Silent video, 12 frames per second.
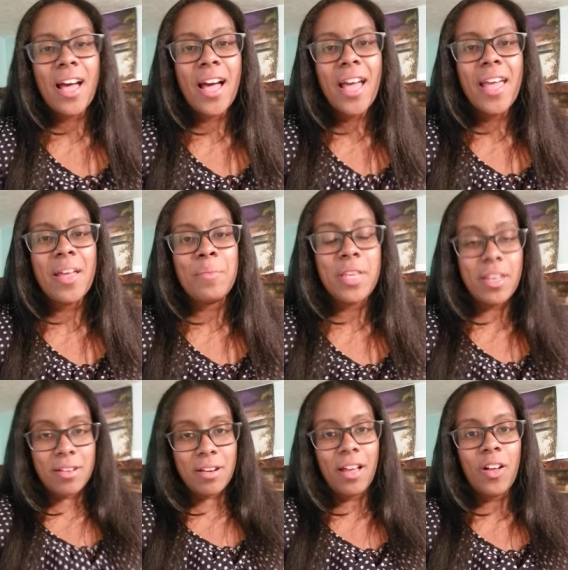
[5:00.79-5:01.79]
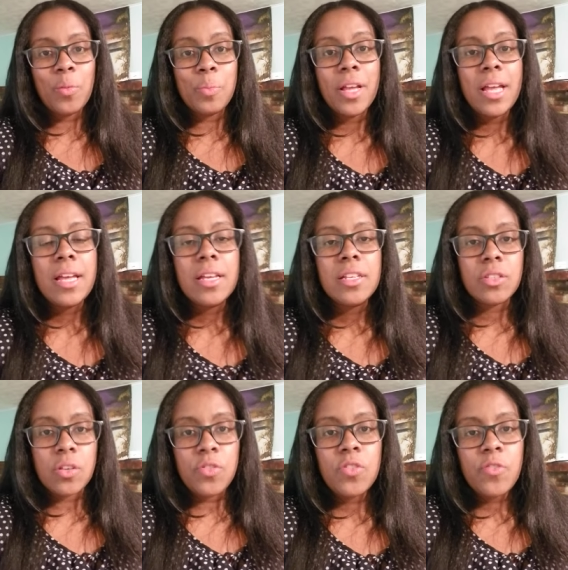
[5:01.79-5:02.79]
I am here to help. So
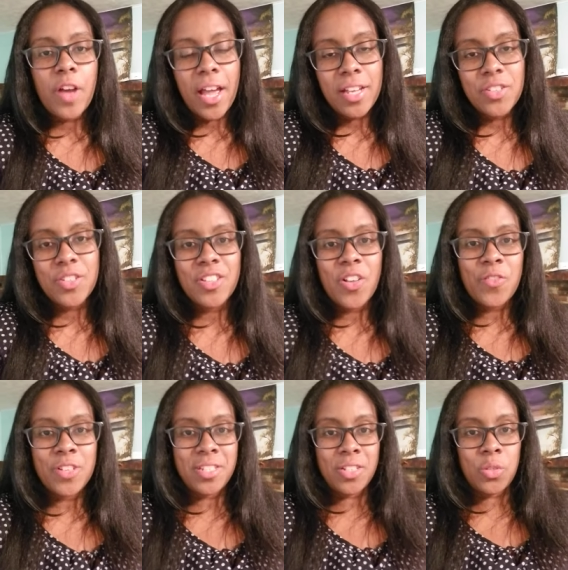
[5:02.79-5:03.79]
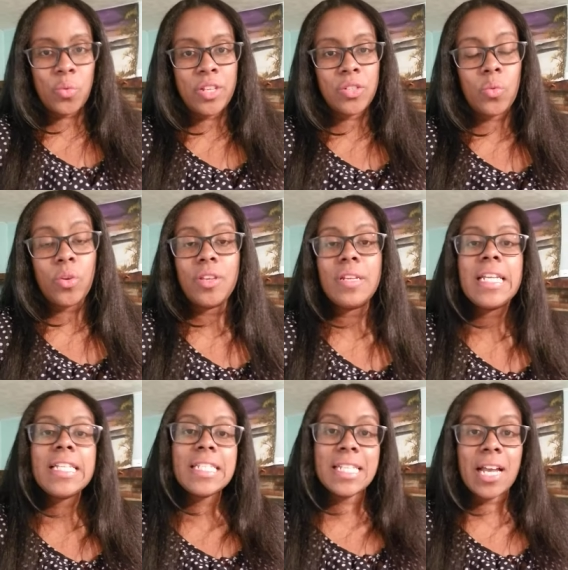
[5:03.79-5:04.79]
if you find yourself in a situation where you
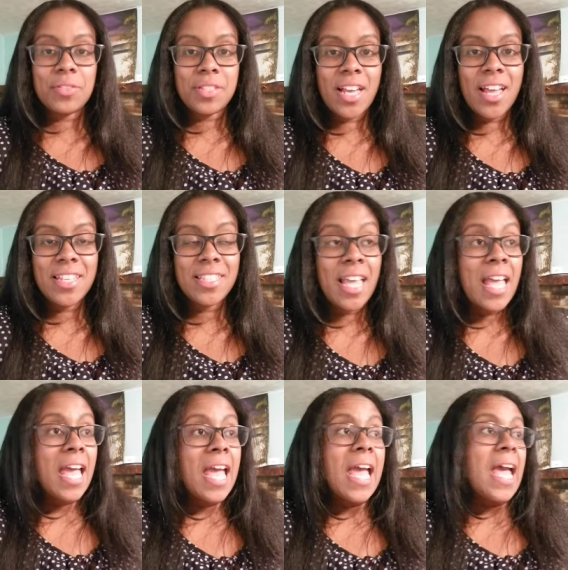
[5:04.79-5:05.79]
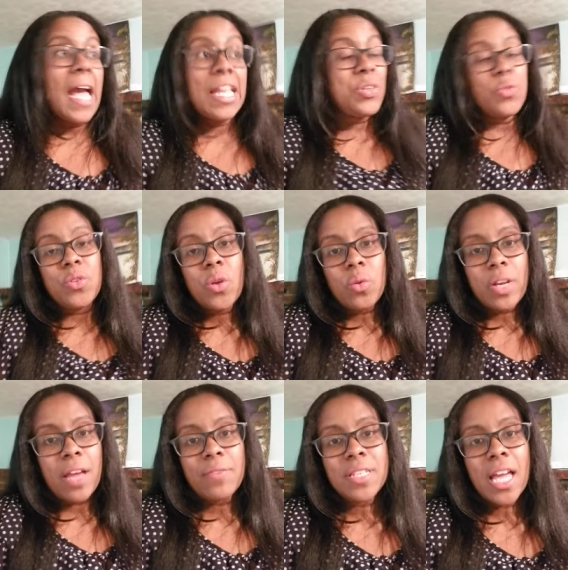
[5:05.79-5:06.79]
need to downsize and you don't
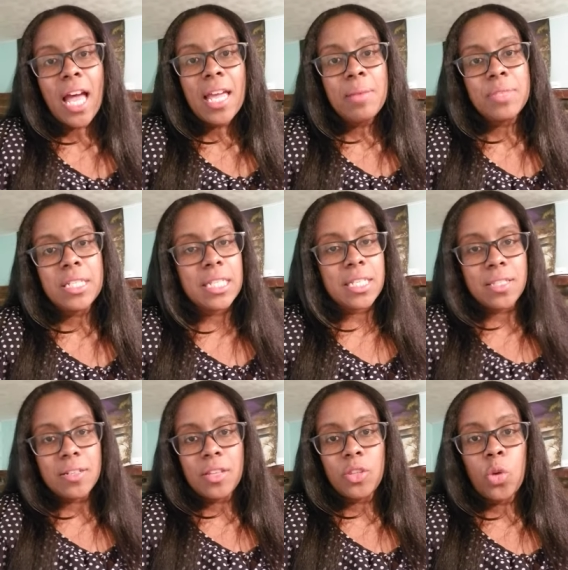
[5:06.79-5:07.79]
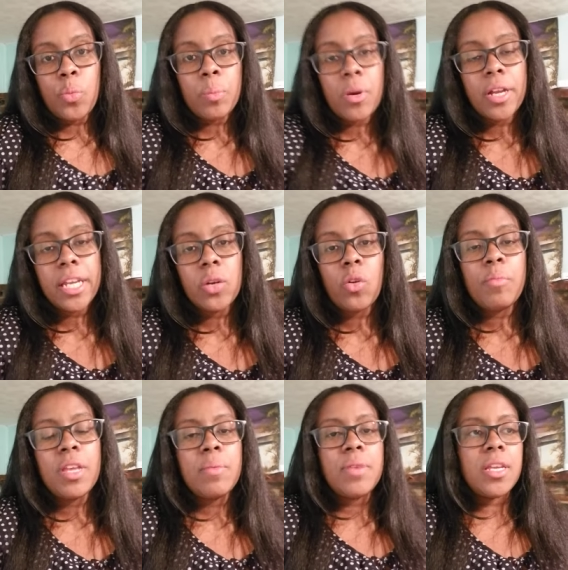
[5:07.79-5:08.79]
have time to list it on the open market, or
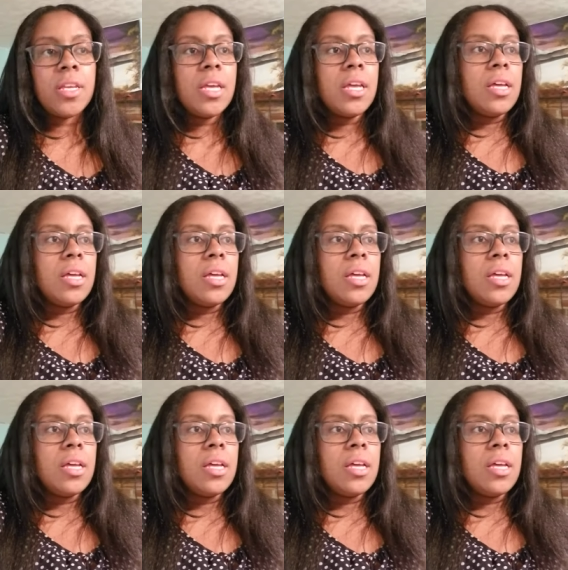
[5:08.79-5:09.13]
maybe